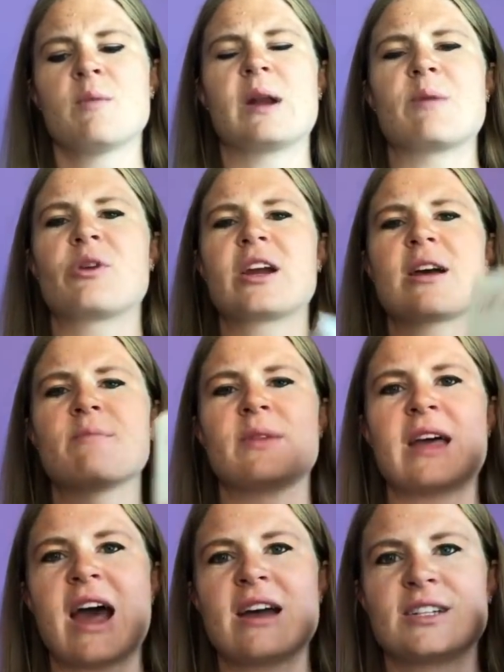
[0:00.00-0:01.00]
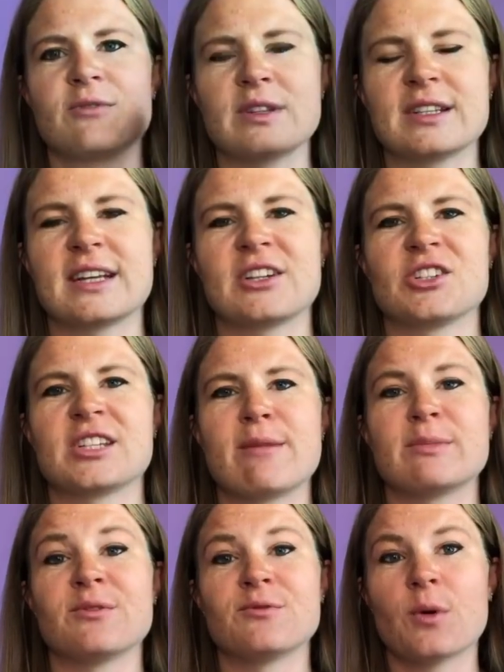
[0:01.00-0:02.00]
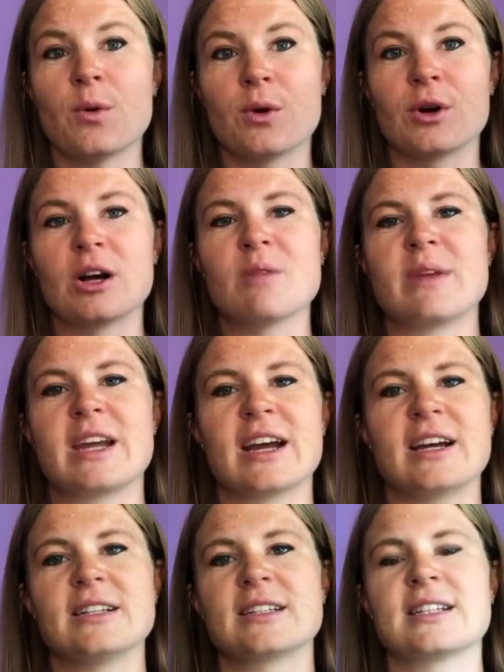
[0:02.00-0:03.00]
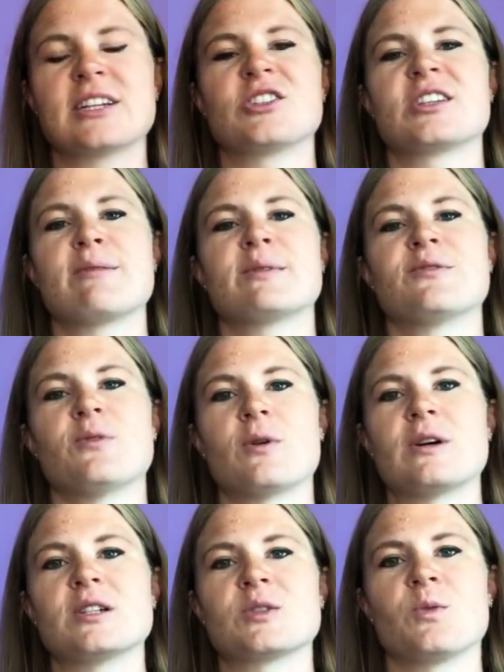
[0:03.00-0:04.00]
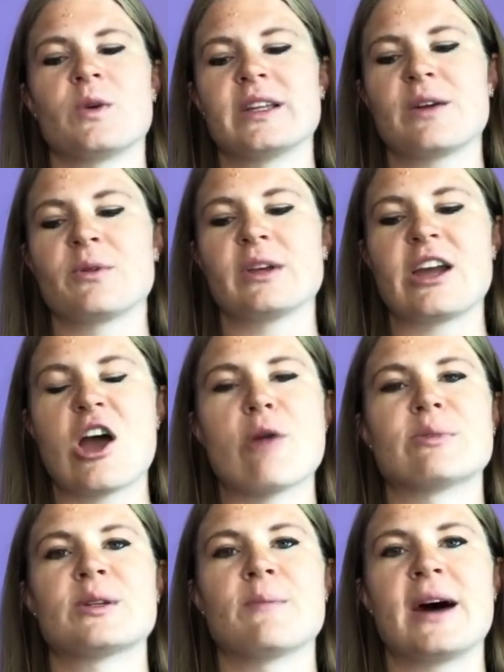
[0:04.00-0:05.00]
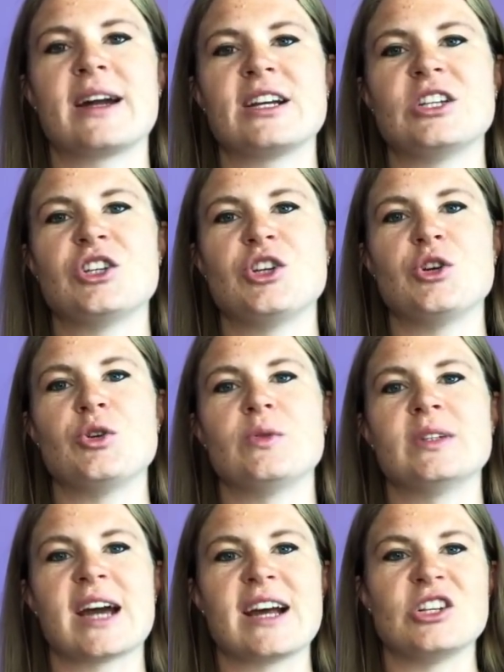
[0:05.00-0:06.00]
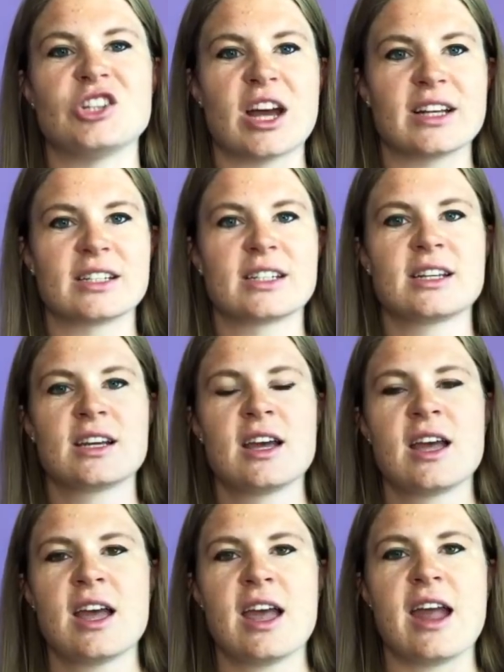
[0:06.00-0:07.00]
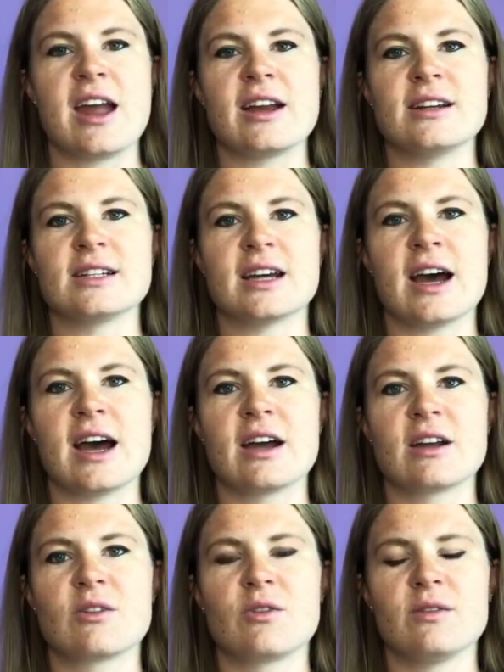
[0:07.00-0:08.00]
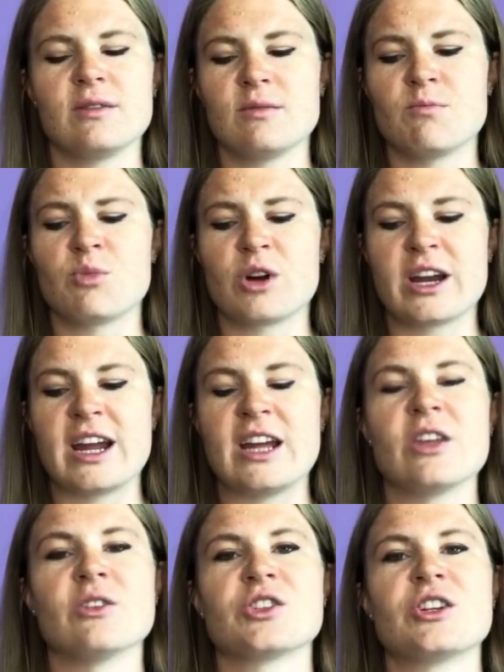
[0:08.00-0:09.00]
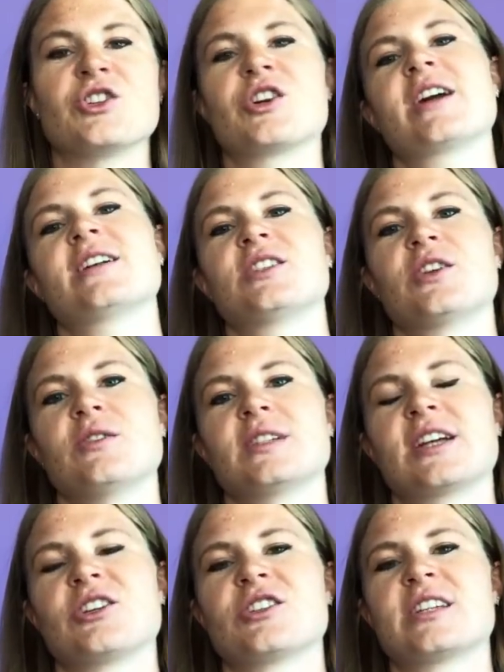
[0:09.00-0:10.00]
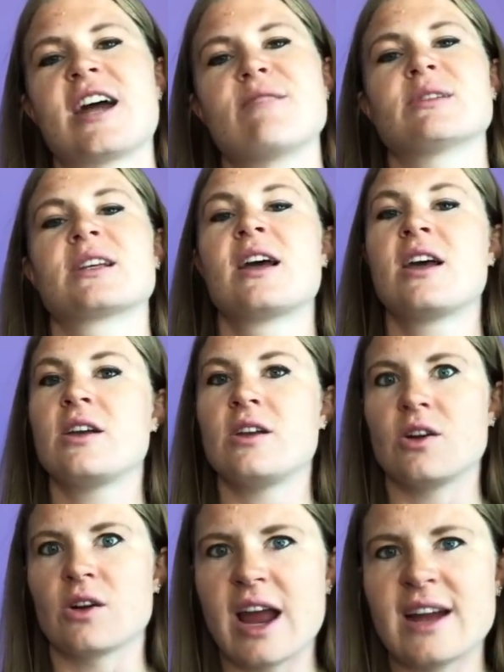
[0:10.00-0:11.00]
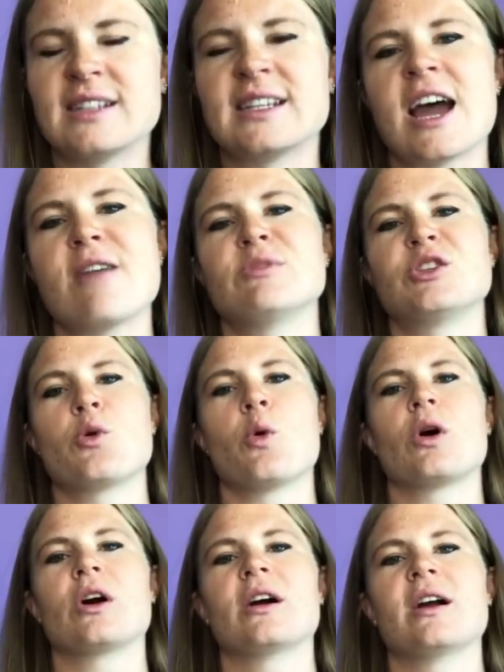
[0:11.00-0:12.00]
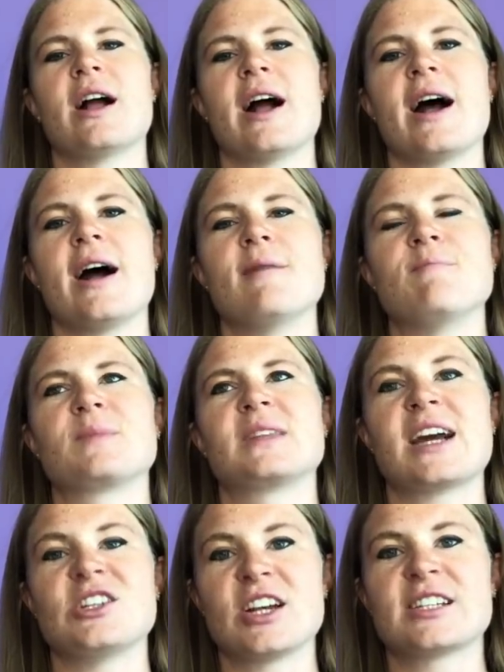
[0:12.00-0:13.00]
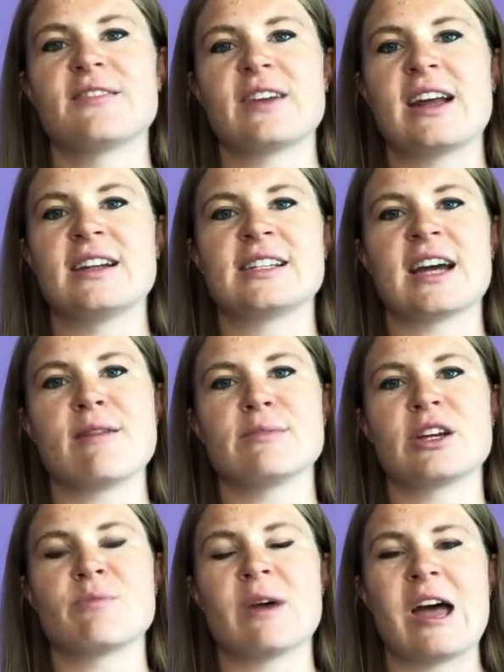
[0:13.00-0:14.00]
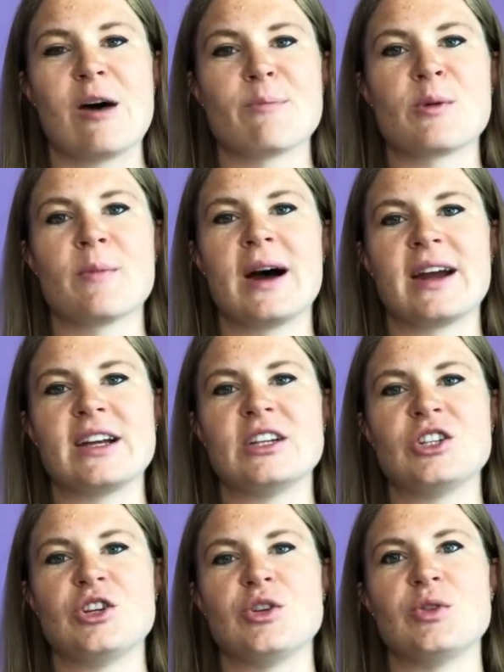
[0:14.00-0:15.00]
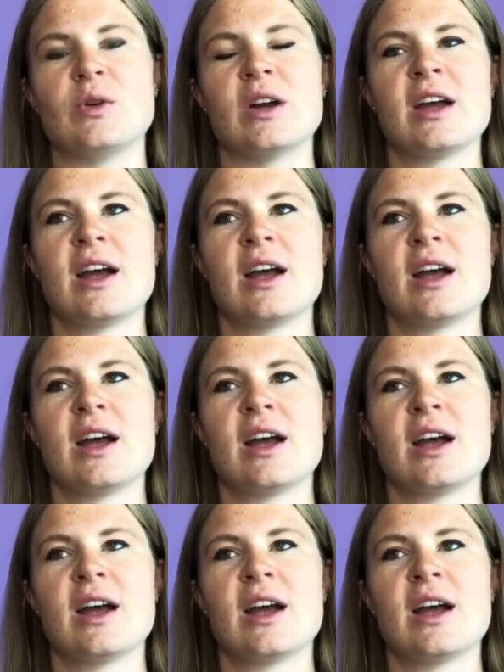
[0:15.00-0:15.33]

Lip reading: But I bring up that with Essential Zymes 4 because Essential Zymes 4 is one that really helps the body to digest and bring in those nutrients. So Essential Zymes, your enzymes, your digestive enzymes that help your body to